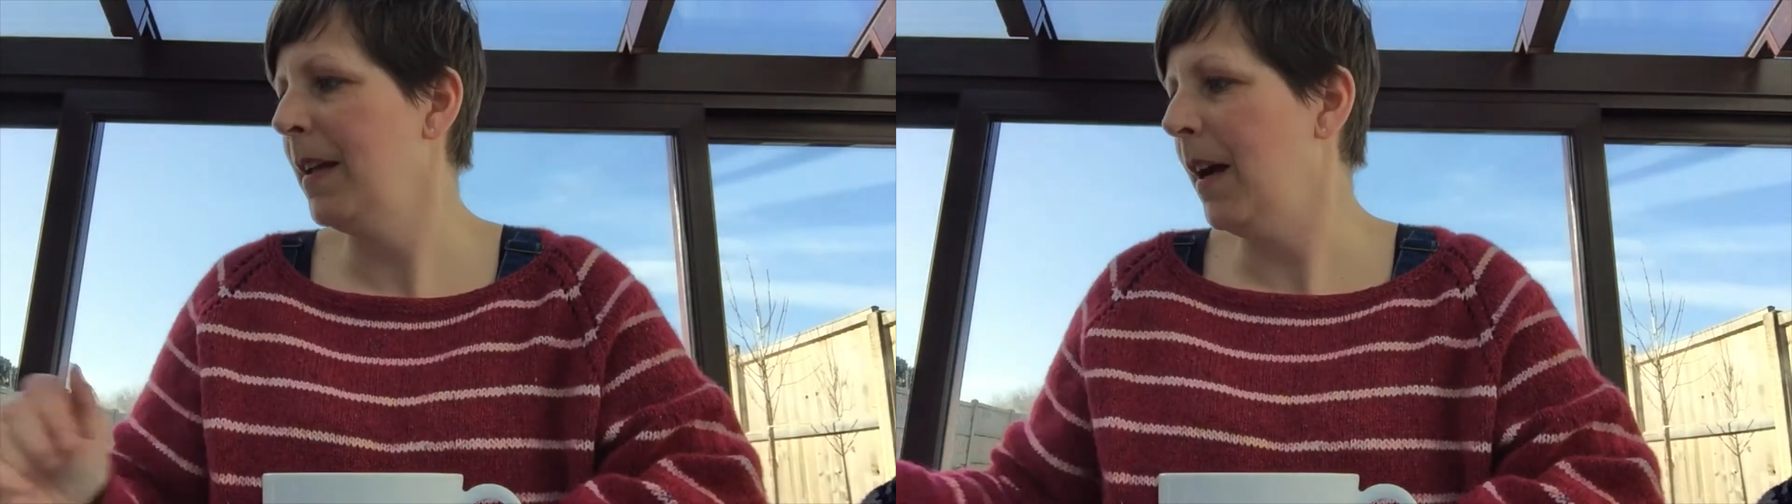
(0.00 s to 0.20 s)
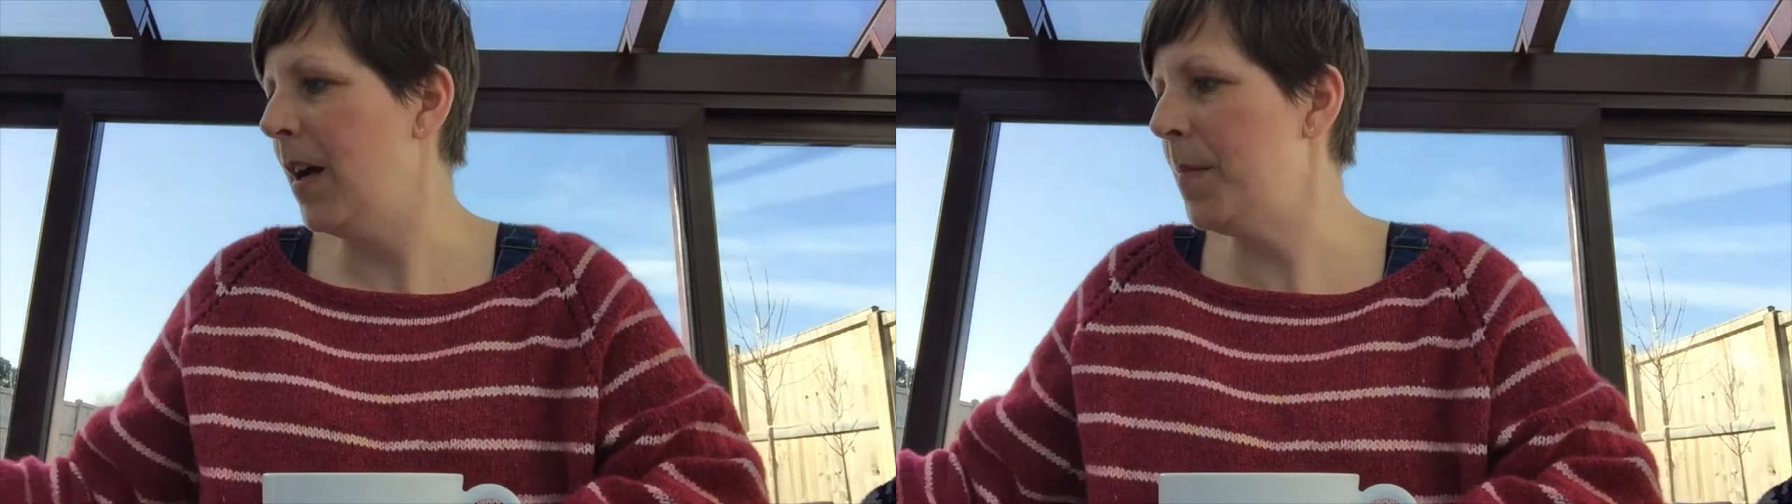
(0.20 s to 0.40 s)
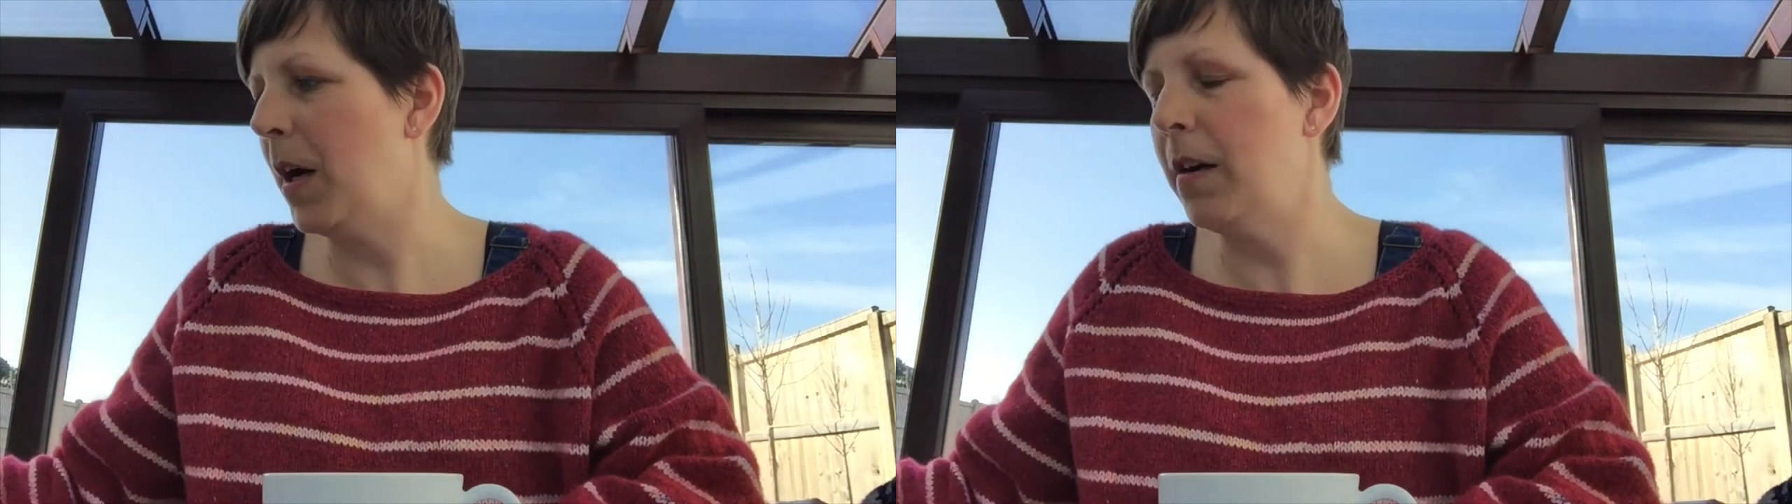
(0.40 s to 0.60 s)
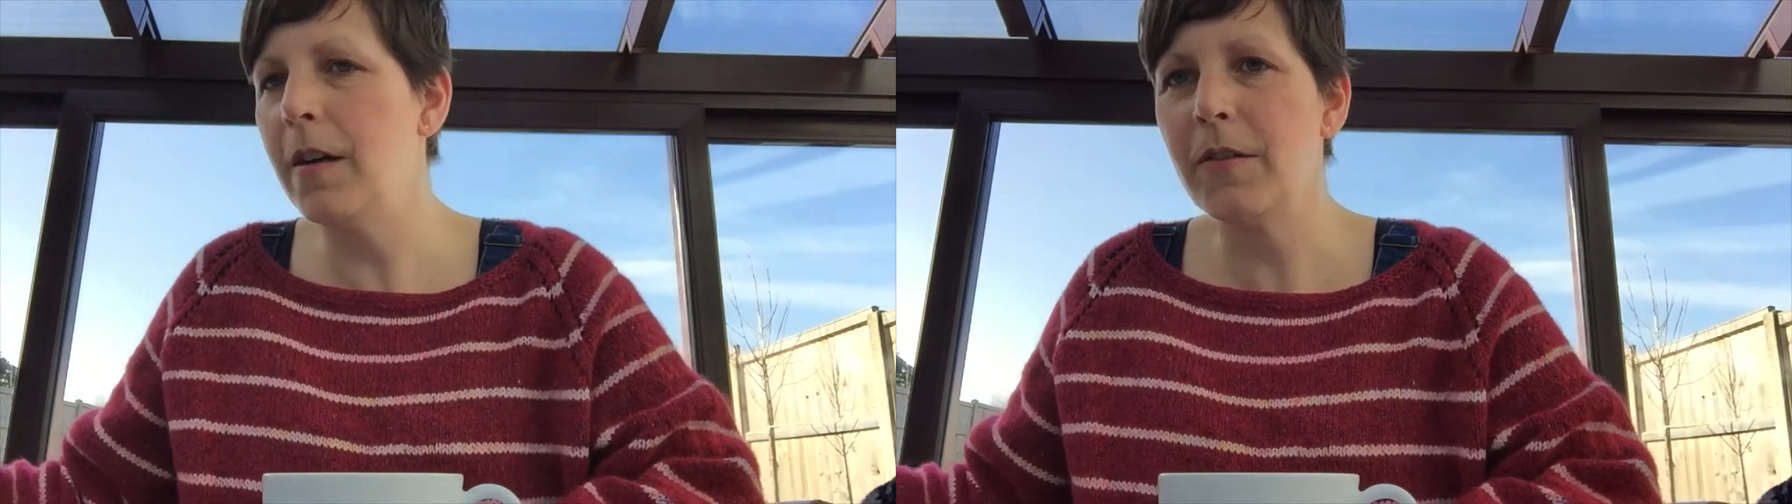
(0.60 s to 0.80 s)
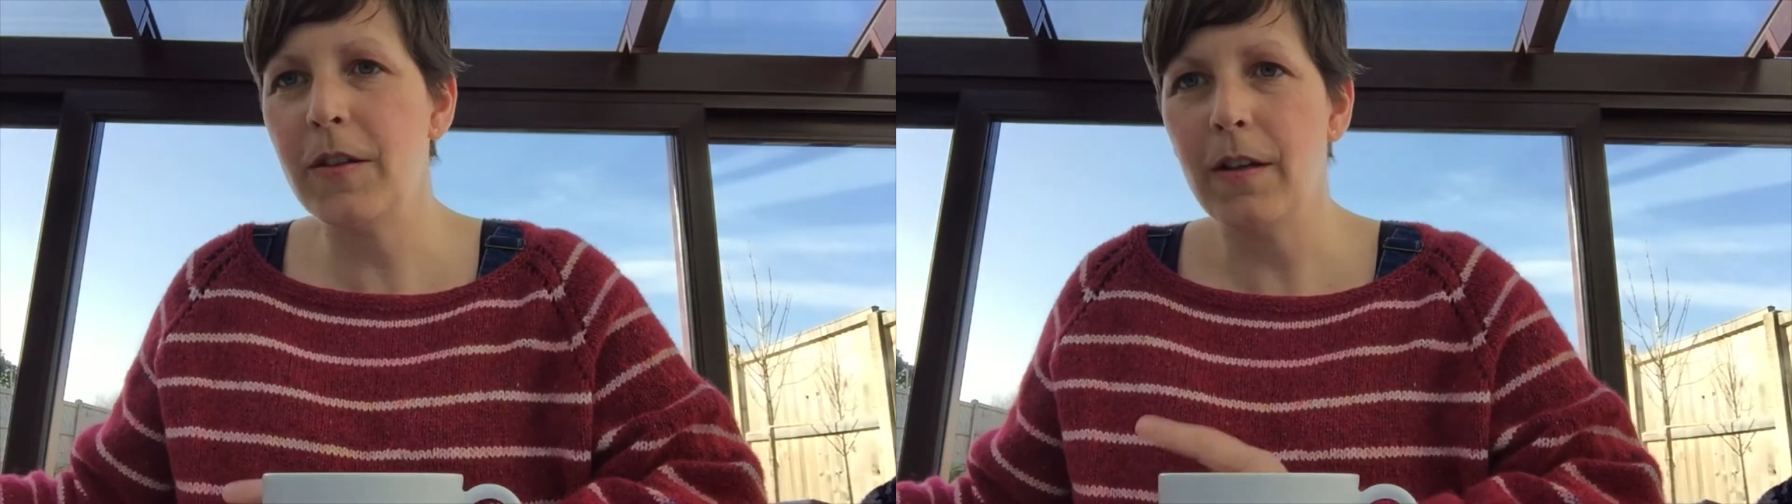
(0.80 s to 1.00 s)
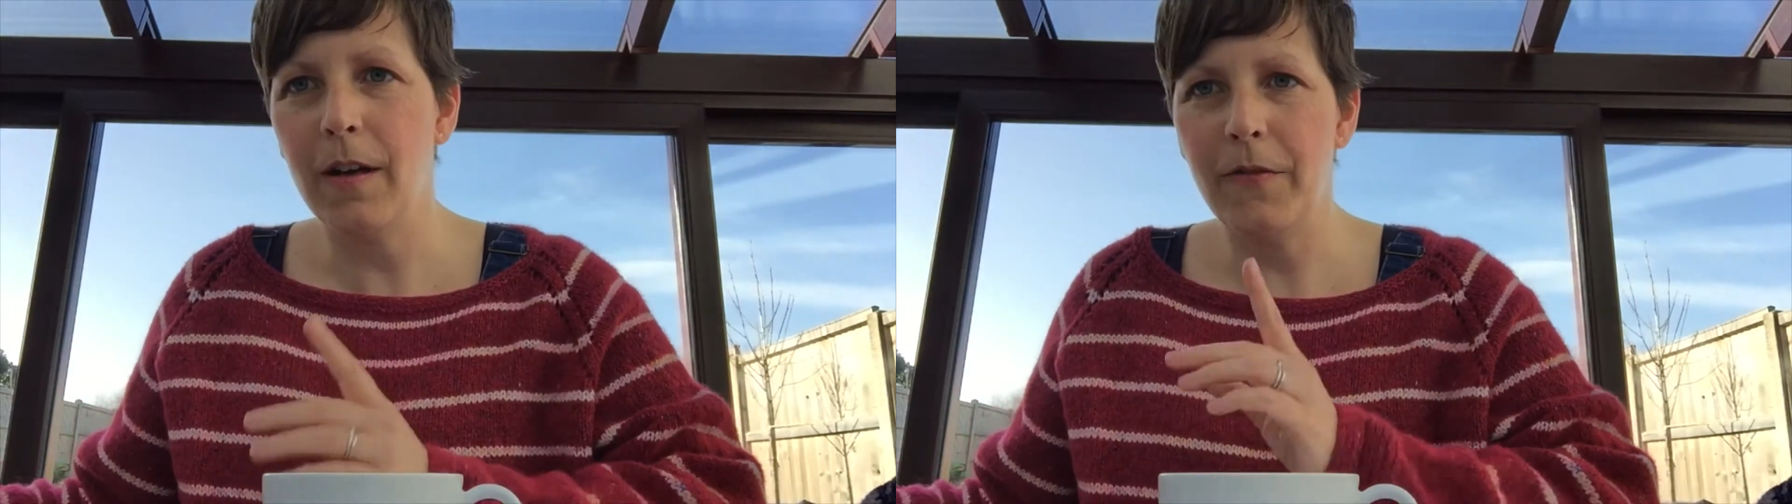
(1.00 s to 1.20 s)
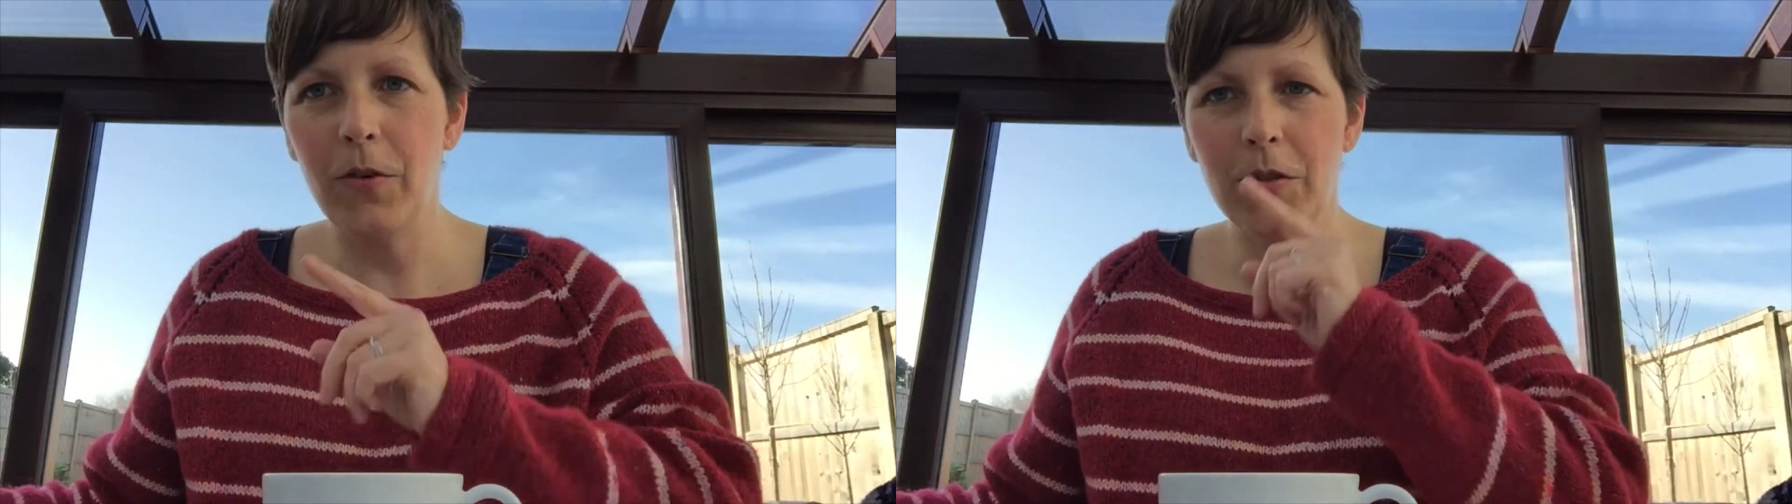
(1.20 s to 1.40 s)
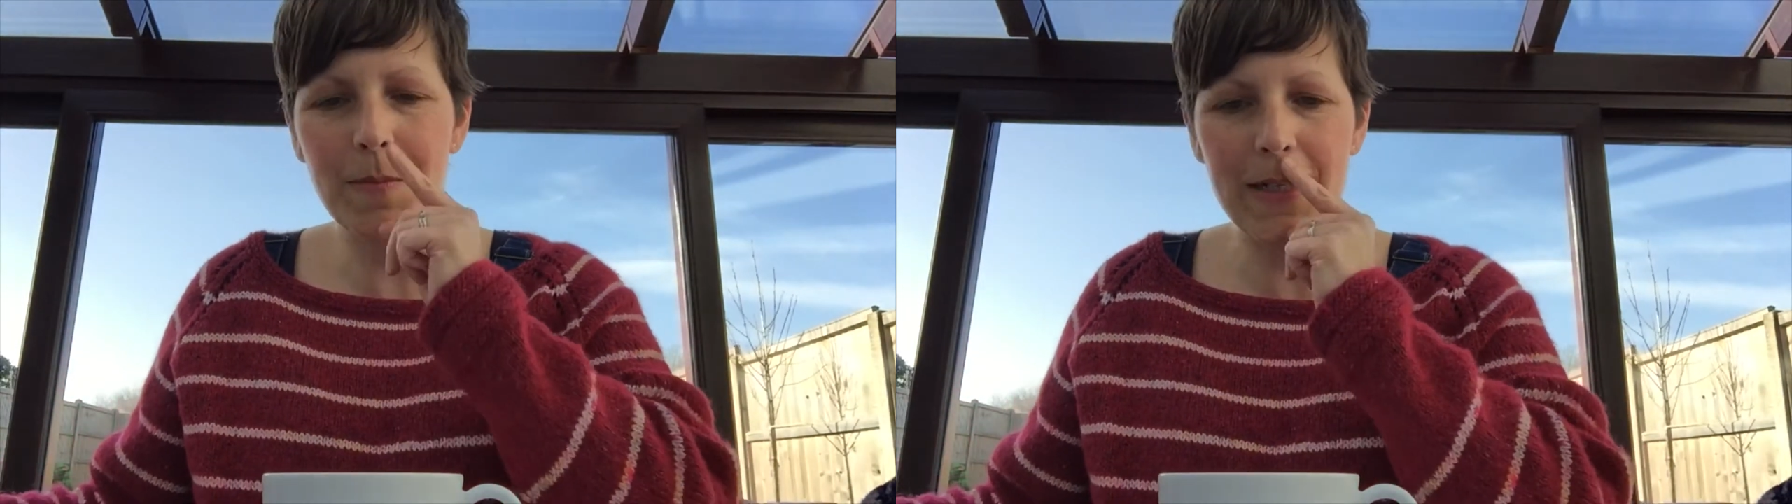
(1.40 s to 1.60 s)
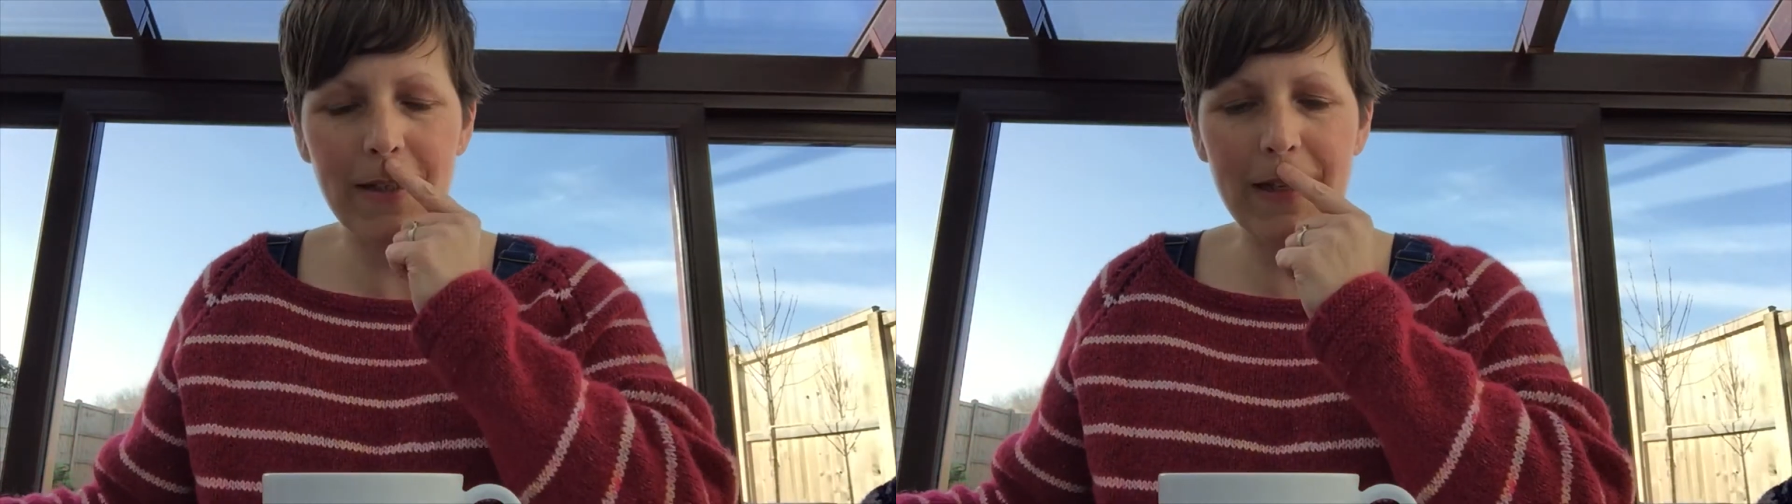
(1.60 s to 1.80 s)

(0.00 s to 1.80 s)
I forgot to mention